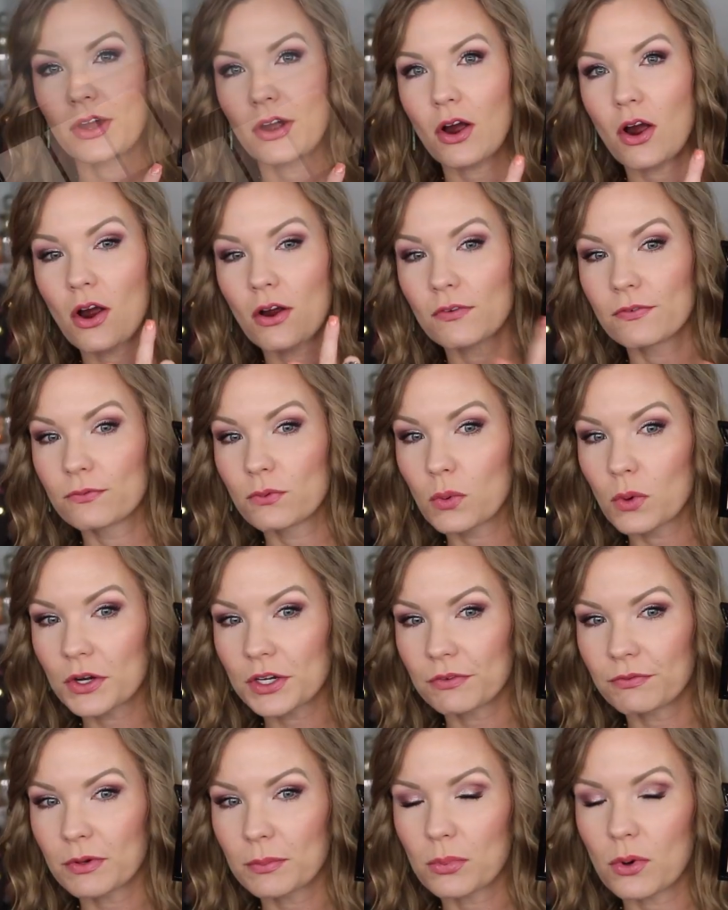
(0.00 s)
there are 4
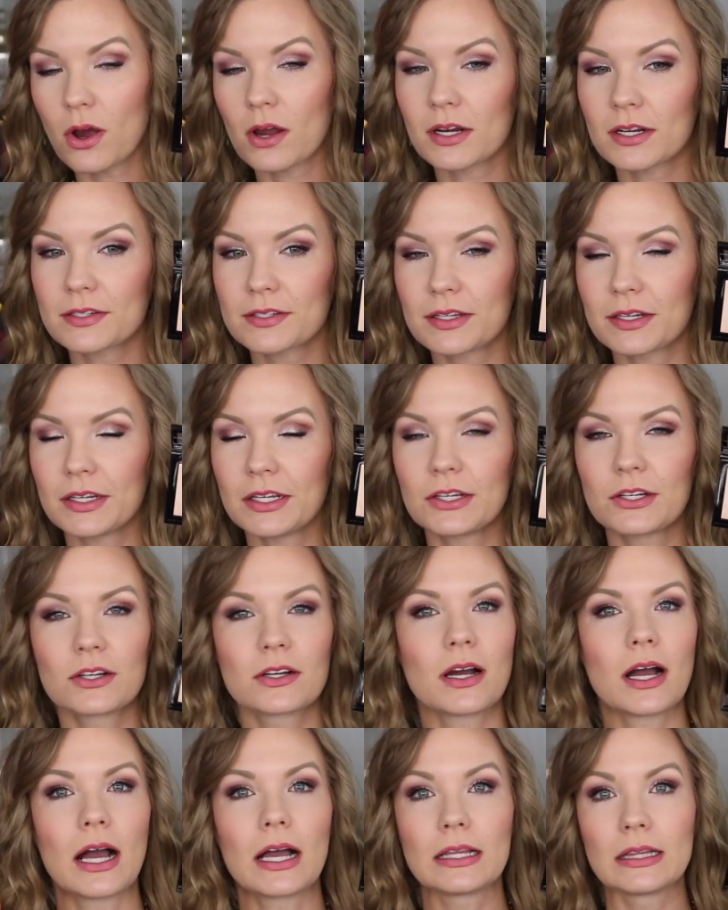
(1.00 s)
different products in
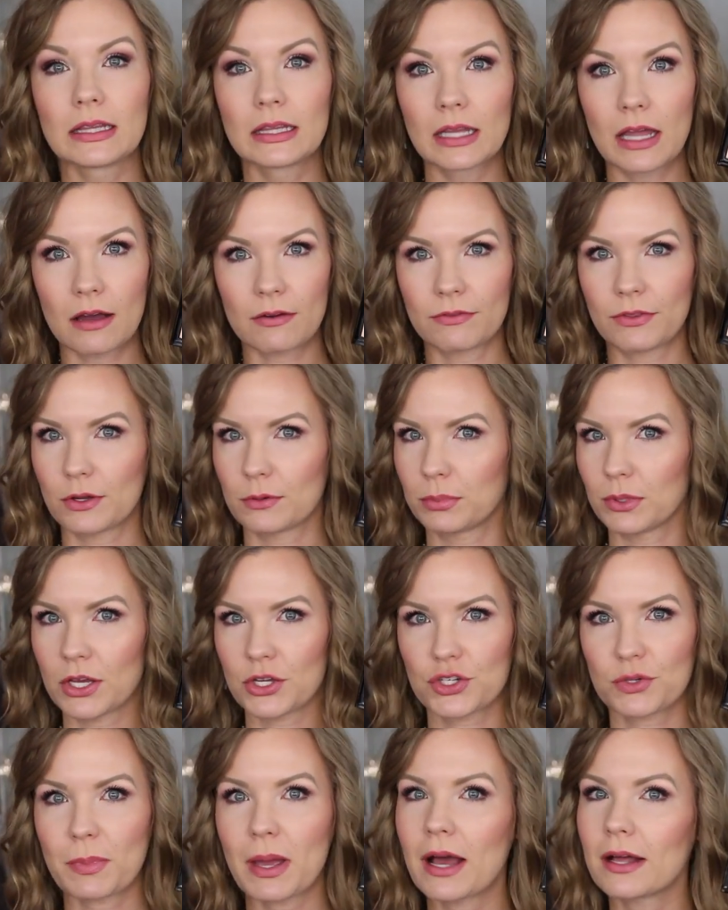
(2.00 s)
here. I love their
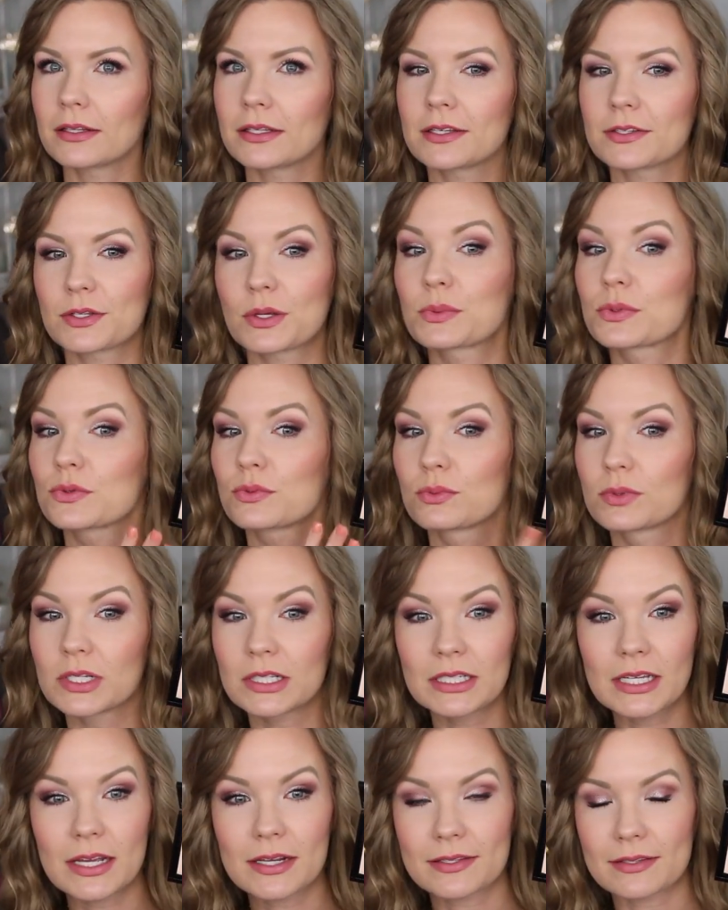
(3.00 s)
blush palette, so I was
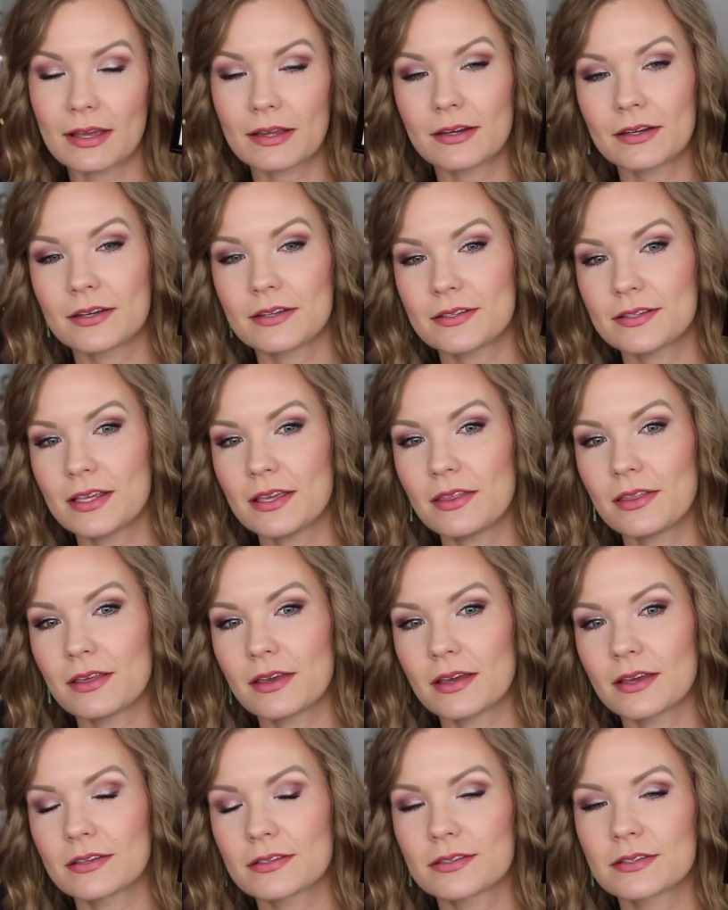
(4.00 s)
really excited to see
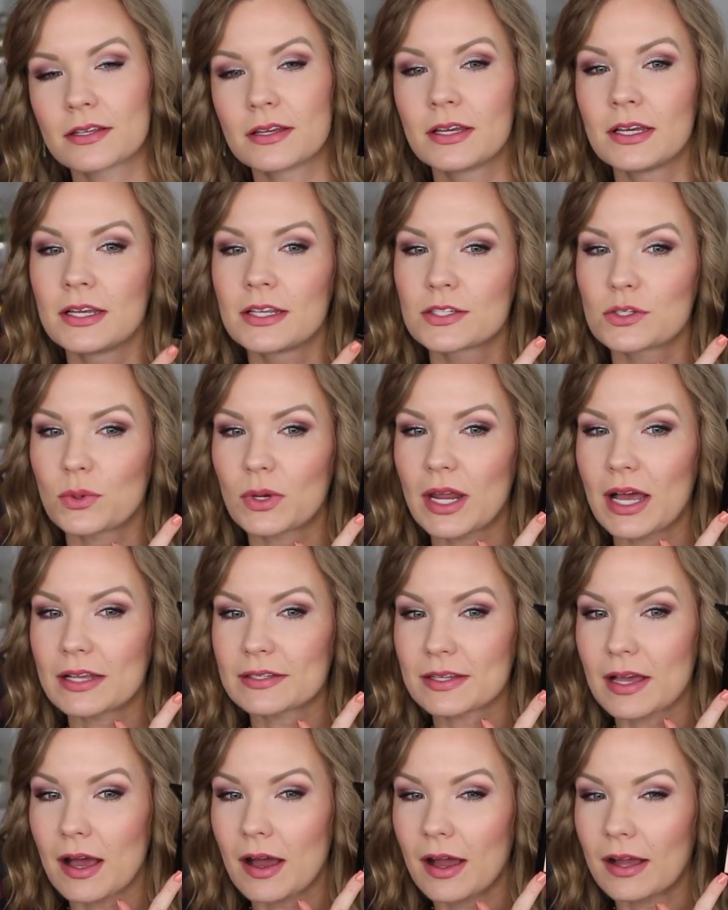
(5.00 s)
this. So it
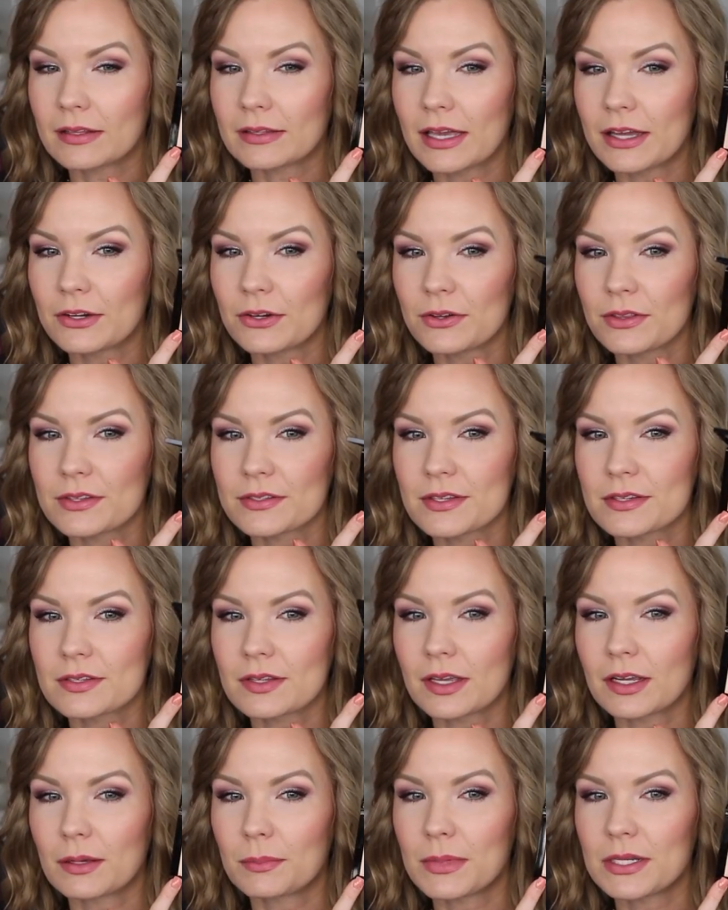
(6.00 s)
has a highlighter. This is
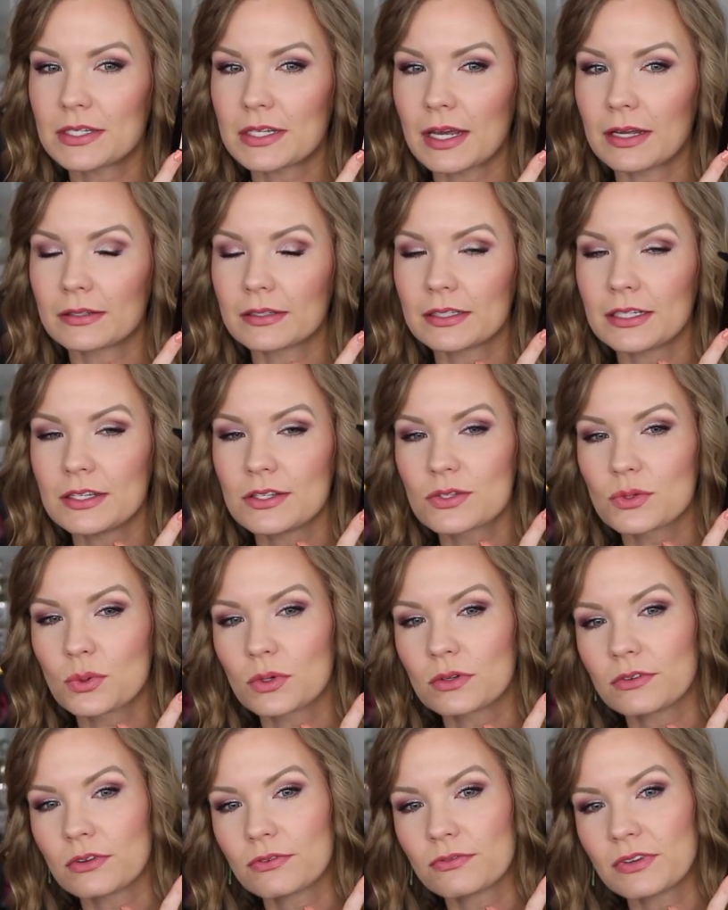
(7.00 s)
like a metallic-y
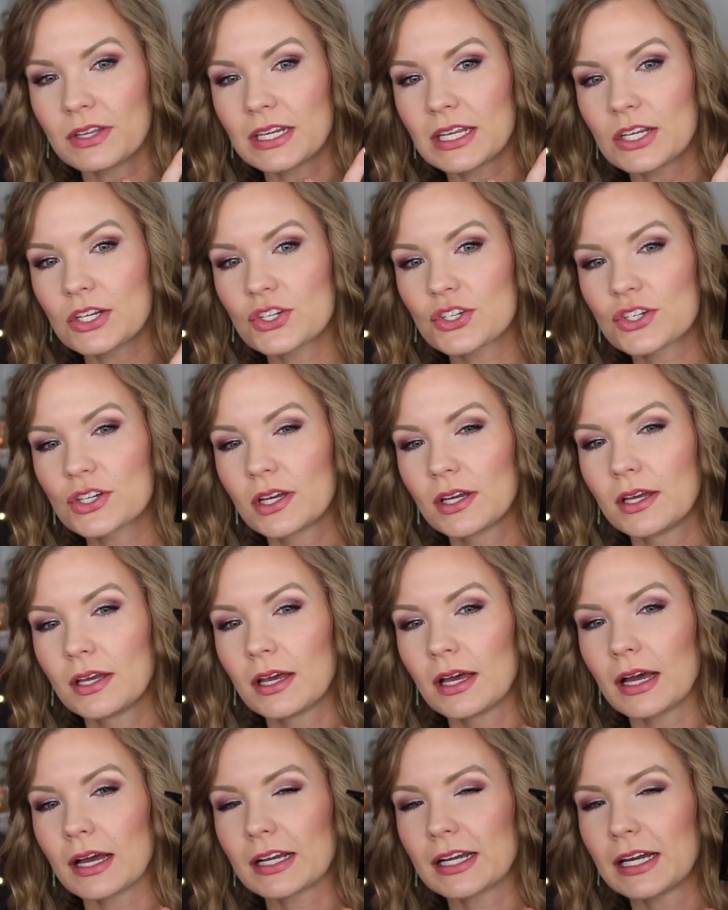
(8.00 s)
sort of a finish.
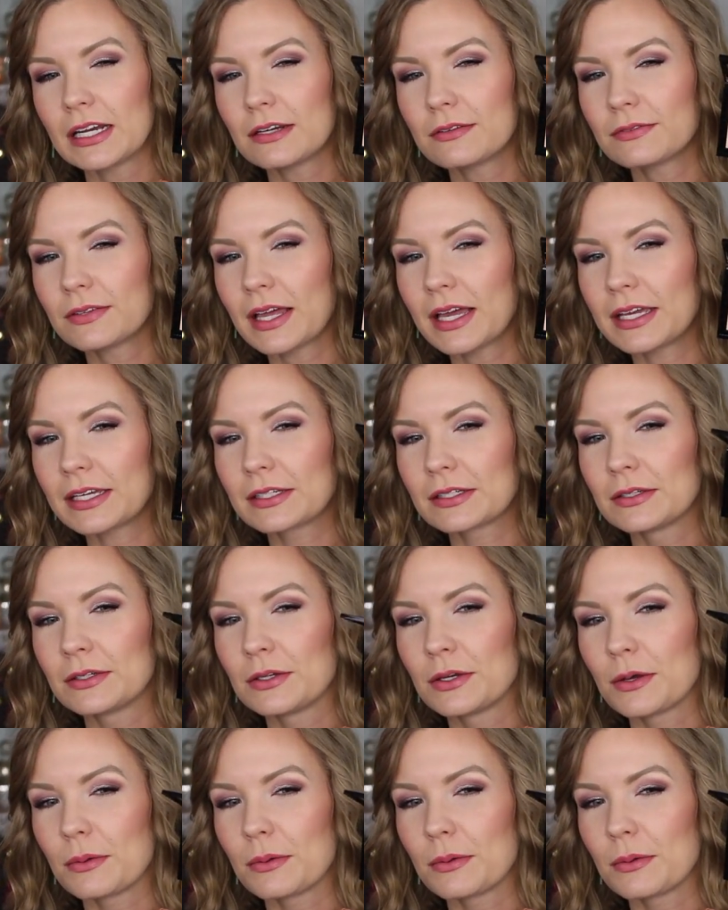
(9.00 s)
I kind of like